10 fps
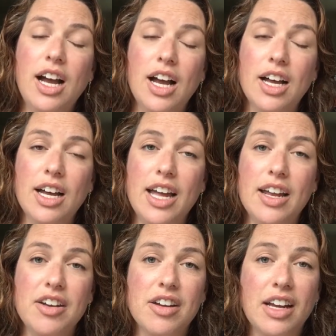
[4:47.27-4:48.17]

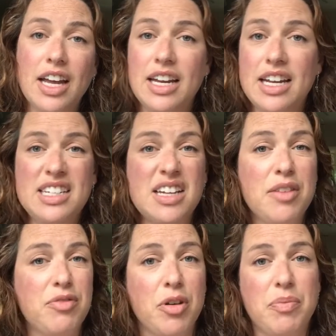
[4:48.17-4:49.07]
And again,
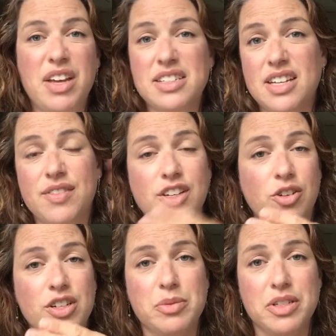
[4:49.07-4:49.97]
anytime from Thanksgiving to
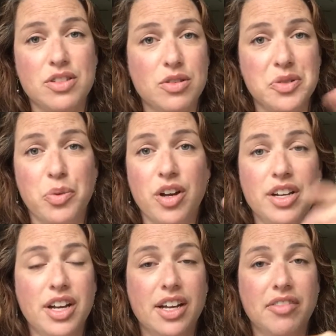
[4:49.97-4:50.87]
Christmas, those
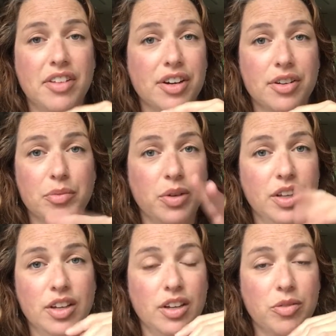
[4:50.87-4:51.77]
run and they're
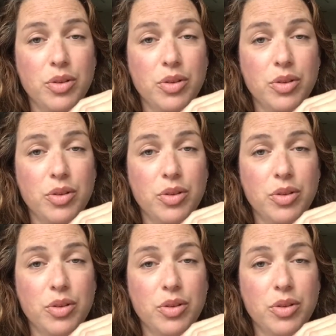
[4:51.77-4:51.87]
really,